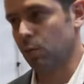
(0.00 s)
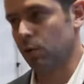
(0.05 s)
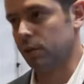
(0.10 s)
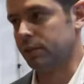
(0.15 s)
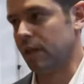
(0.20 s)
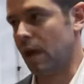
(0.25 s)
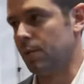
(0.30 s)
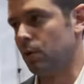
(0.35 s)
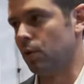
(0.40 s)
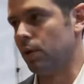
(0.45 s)
we're
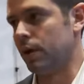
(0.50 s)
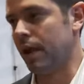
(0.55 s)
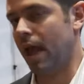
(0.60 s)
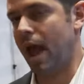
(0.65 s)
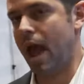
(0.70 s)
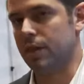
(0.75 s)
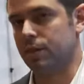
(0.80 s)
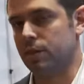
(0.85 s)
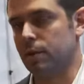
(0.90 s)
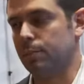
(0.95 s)
demoing
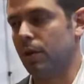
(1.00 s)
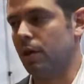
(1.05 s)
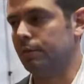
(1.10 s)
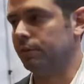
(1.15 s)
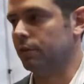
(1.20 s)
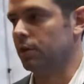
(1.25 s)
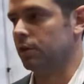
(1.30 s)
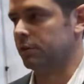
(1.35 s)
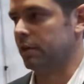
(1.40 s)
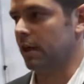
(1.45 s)
at the
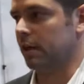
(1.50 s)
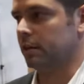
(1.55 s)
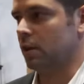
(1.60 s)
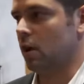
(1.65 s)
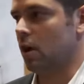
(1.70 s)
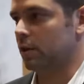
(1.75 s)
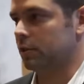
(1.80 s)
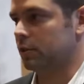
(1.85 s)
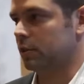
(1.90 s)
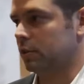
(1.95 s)
Buffalo
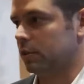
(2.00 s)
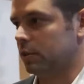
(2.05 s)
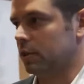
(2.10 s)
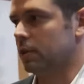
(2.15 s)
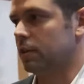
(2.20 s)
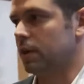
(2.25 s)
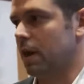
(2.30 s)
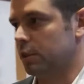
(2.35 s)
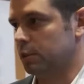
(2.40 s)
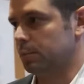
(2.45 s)
Technology
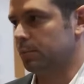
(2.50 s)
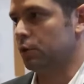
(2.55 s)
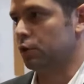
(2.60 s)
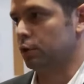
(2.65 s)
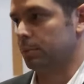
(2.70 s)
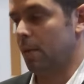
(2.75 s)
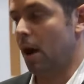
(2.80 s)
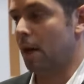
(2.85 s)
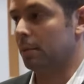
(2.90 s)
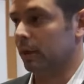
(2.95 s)
CES
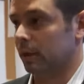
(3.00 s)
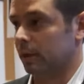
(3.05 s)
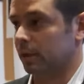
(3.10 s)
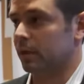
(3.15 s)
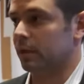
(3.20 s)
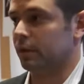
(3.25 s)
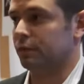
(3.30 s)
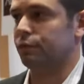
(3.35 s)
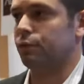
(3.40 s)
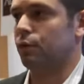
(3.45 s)
booth
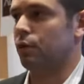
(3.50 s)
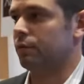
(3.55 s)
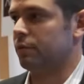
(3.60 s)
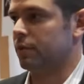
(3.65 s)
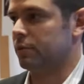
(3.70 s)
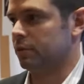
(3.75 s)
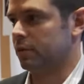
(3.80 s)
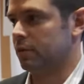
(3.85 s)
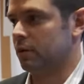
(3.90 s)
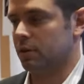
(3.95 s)
publicly for
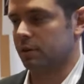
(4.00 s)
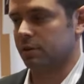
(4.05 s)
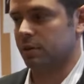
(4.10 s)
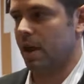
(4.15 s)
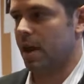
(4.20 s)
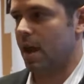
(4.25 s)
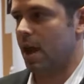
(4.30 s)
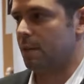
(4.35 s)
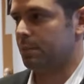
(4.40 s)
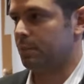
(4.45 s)
visitors
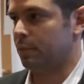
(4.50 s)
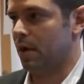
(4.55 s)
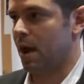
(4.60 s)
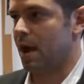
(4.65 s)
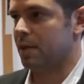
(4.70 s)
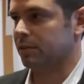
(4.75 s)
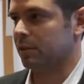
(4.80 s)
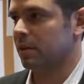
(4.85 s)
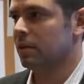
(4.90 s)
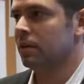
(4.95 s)
and
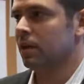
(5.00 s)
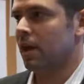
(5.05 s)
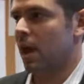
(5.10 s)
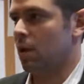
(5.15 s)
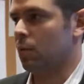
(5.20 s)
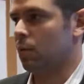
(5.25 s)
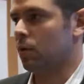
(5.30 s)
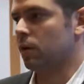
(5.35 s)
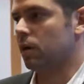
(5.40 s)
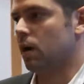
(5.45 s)
press,
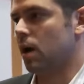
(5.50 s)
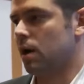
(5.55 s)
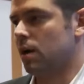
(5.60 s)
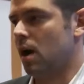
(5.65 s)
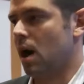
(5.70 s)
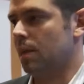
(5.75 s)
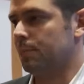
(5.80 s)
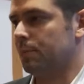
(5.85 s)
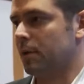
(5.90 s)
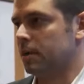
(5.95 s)
and we're
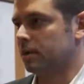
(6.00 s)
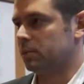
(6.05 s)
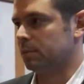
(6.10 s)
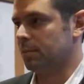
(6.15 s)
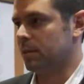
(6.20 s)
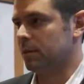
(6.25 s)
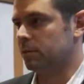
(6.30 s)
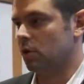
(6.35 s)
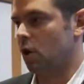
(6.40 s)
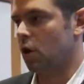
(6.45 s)
operating
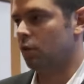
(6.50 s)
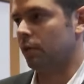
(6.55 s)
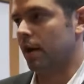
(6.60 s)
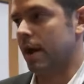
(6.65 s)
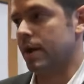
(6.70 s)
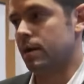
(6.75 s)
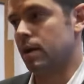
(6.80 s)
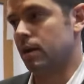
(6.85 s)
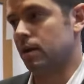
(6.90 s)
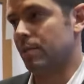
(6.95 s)
speeds over
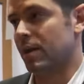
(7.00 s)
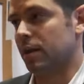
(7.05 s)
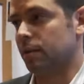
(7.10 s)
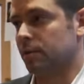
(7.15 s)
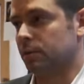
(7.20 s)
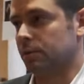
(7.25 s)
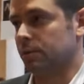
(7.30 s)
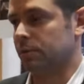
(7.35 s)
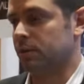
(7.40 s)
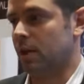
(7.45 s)
800
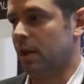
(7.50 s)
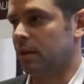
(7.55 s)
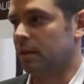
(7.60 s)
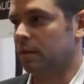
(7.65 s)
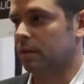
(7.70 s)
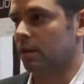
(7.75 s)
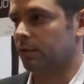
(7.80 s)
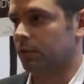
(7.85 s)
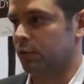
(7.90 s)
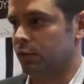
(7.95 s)
megabits per
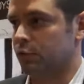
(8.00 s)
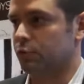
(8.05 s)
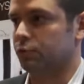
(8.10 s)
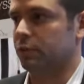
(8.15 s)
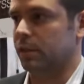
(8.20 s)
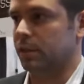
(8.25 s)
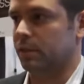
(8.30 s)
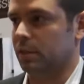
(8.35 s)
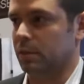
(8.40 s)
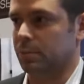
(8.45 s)
second of true
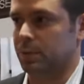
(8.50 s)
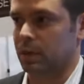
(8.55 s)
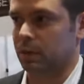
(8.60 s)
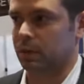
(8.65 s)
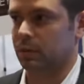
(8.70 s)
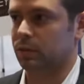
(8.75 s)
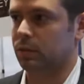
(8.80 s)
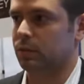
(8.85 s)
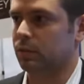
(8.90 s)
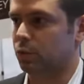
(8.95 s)
TCP
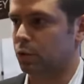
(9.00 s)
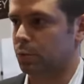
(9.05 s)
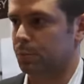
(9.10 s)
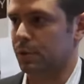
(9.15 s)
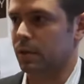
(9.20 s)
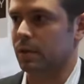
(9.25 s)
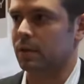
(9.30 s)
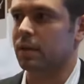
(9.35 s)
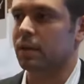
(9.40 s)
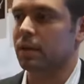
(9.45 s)
throughput.
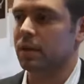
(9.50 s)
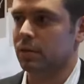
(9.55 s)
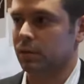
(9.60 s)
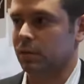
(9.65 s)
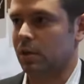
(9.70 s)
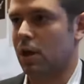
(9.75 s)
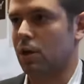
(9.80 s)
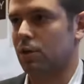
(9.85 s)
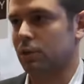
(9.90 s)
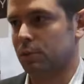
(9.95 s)
Right.
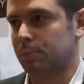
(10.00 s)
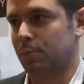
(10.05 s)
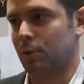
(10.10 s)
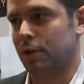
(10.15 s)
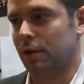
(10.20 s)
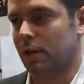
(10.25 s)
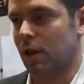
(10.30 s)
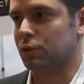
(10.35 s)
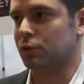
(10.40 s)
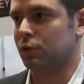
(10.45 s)
So it's
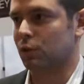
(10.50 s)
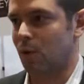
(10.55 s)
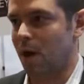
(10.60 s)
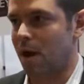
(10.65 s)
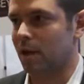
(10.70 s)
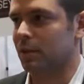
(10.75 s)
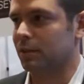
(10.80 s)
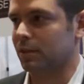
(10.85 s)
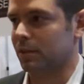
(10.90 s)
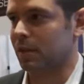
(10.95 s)
pretty close to
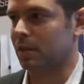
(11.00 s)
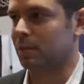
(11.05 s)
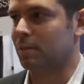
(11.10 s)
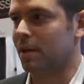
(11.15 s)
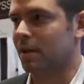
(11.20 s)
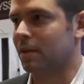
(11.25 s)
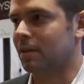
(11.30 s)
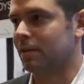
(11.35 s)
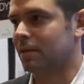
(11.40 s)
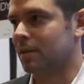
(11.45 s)
wireless
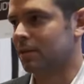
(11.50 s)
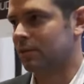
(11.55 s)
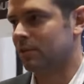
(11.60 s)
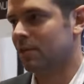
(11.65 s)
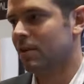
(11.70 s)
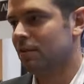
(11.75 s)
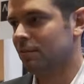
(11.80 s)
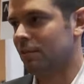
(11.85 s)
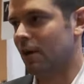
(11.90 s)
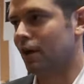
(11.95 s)
gigabit, and it's
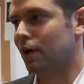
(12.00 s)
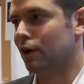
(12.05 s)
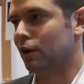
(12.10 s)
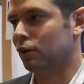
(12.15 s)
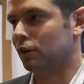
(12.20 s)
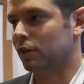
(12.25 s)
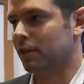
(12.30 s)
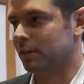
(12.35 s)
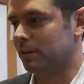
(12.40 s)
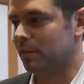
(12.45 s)
very
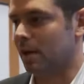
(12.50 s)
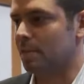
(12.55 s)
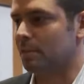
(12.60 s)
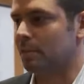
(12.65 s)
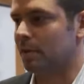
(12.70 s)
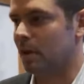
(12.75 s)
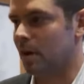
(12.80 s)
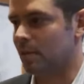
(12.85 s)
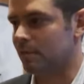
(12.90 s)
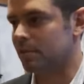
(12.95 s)
early
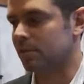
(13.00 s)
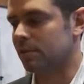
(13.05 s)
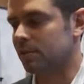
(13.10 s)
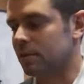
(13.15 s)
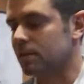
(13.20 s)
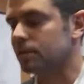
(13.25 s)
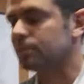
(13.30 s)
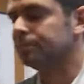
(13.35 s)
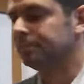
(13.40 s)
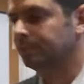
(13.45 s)
sample,
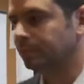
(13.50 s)
obviously.